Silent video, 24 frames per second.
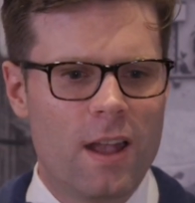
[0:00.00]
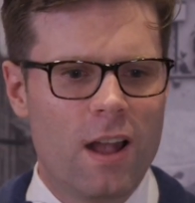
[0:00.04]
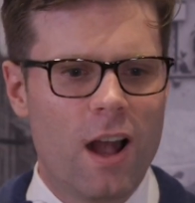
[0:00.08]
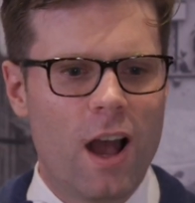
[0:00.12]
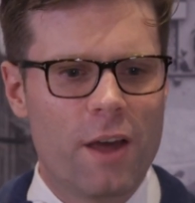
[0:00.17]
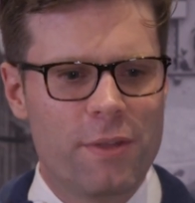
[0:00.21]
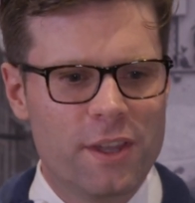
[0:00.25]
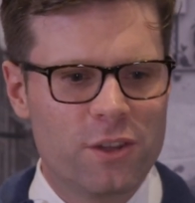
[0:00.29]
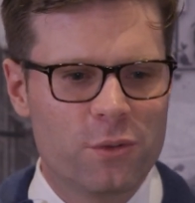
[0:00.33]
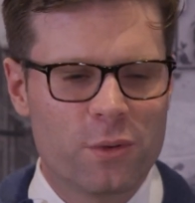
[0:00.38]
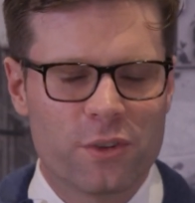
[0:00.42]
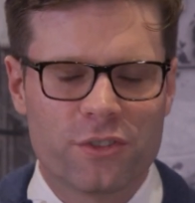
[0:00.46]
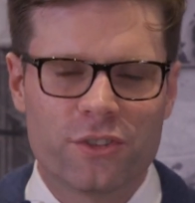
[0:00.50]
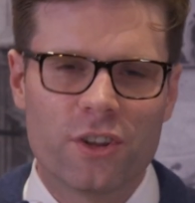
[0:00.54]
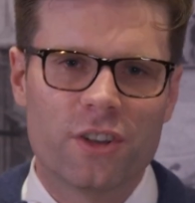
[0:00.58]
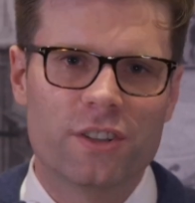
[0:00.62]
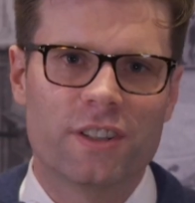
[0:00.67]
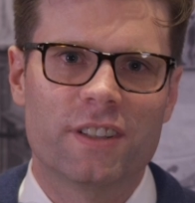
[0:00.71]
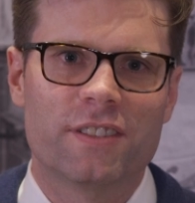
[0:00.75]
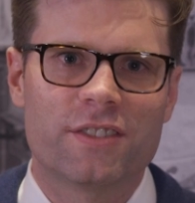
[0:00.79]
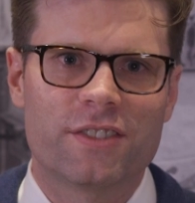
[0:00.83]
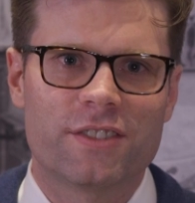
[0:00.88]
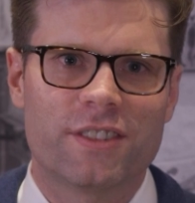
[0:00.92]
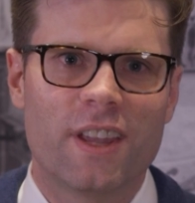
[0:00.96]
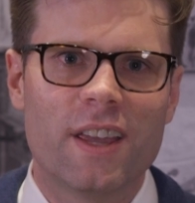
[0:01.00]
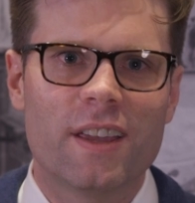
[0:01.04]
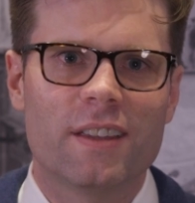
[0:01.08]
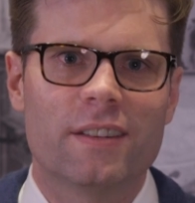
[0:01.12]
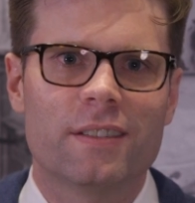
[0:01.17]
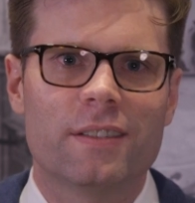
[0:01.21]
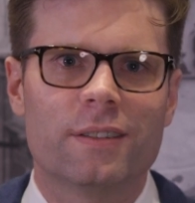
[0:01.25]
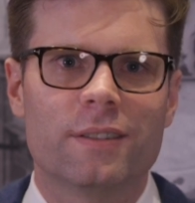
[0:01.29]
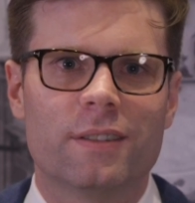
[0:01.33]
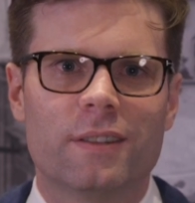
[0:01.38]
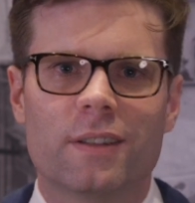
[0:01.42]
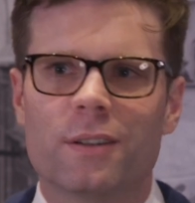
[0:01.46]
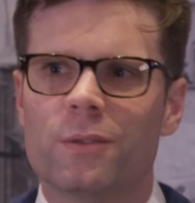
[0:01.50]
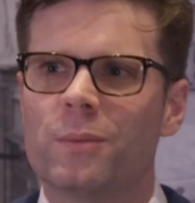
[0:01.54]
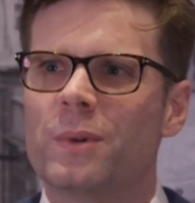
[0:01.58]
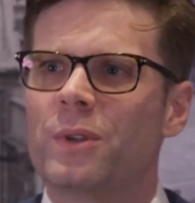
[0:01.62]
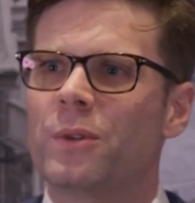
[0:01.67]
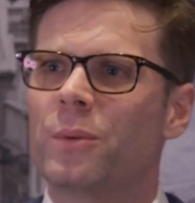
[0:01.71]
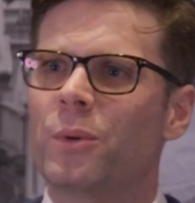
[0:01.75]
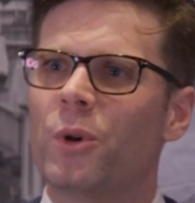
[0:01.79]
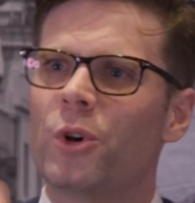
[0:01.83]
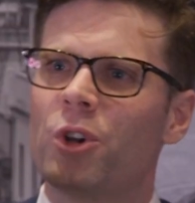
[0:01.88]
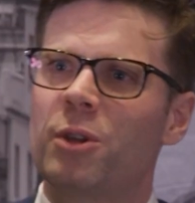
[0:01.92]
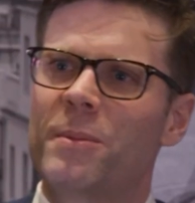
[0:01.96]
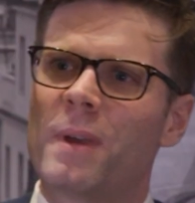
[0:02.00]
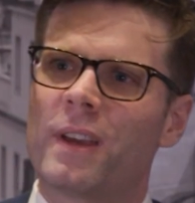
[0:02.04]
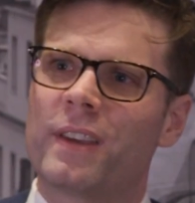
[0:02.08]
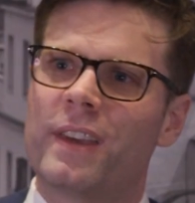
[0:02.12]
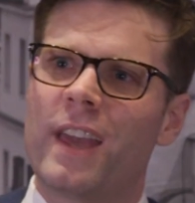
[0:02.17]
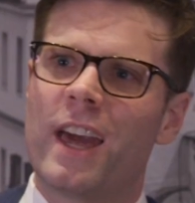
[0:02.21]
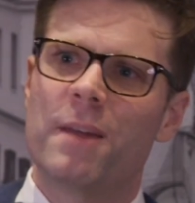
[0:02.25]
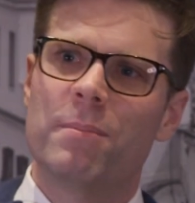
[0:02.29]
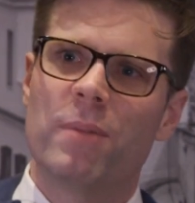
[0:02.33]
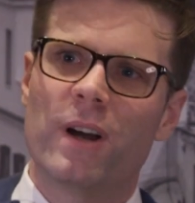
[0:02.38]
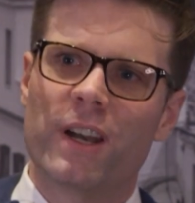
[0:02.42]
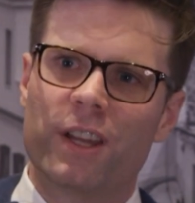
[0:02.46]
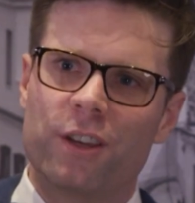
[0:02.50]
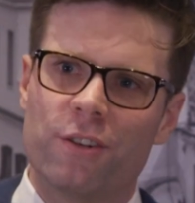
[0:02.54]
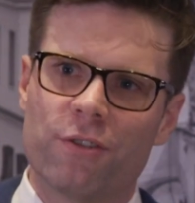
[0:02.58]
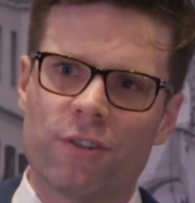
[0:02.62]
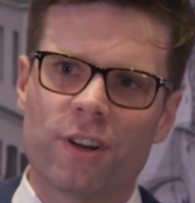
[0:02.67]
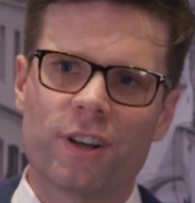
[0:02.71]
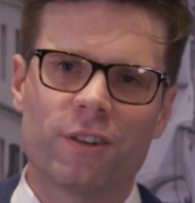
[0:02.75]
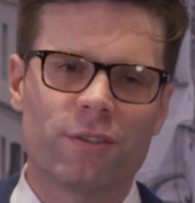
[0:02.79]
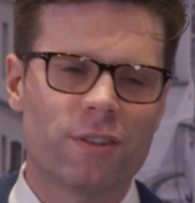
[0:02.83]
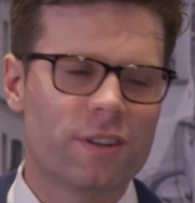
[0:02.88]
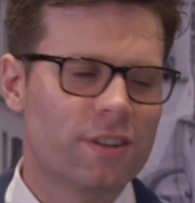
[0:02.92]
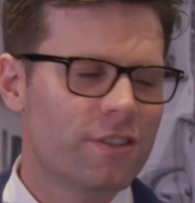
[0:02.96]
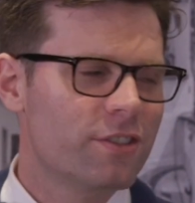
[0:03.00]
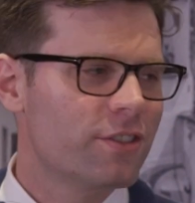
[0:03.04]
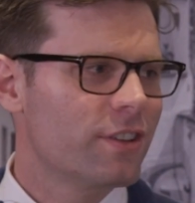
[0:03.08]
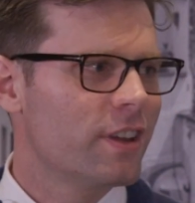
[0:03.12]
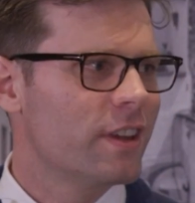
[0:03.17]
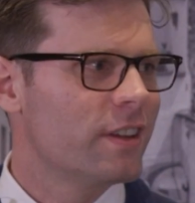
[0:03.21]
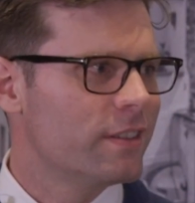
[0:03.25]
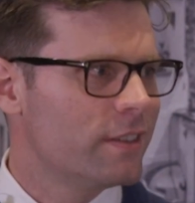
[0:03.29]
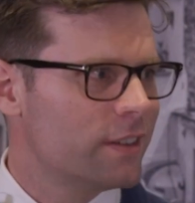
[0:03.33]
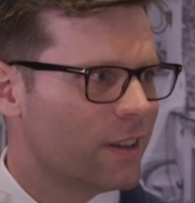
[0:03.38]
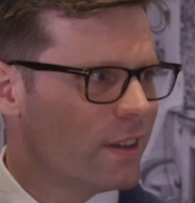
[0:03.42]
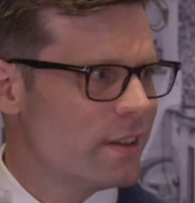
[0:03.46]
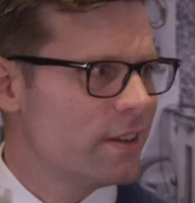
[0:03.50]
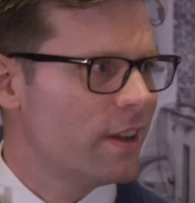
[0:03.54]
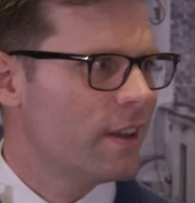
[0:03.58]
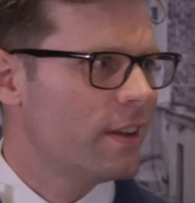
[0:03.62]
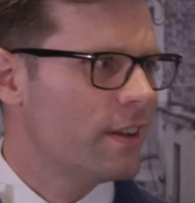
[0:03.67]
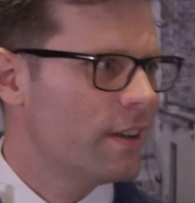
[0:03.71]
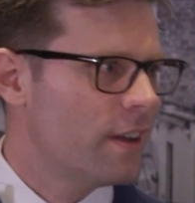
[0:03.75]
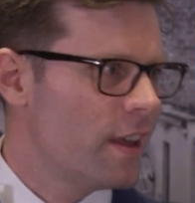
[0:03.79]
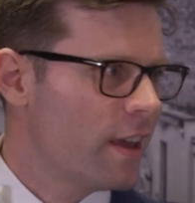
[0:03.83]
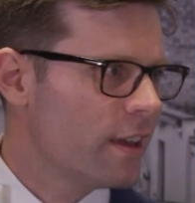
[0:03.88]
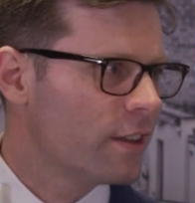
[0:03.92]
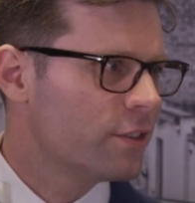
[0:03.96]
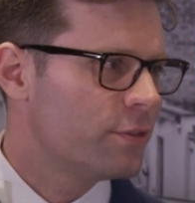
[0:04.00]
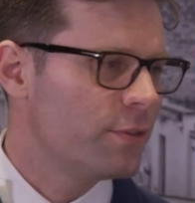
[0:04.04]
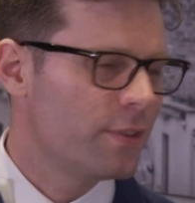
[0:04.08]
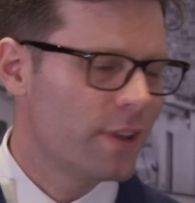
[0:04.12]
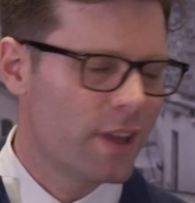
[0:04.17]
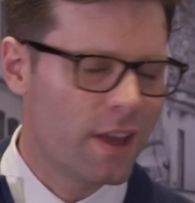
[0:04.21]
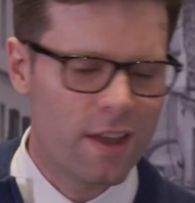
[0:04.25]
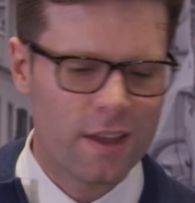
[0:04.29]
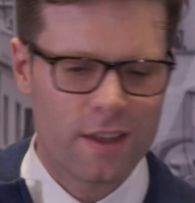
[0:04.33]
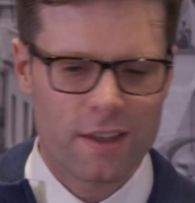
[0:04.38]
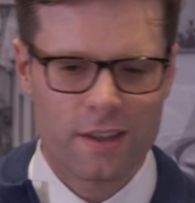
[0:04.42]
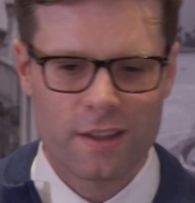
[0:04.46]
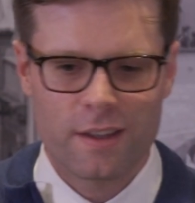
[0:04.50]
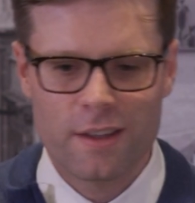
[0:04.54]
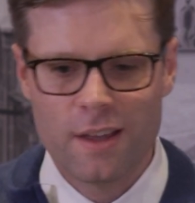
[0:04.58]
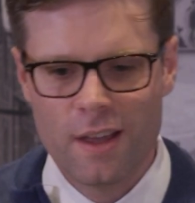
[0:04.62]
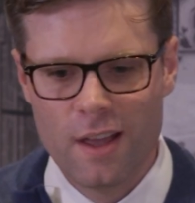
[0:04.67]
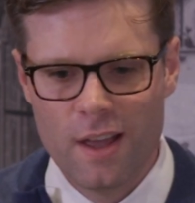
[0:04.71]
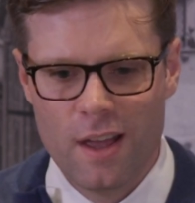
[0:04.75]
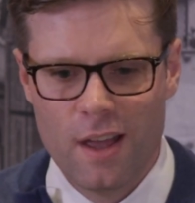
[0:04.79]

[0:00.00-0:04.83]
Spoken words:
I think to a certain extent, when you're talking about counterparty credit risk and then XVA,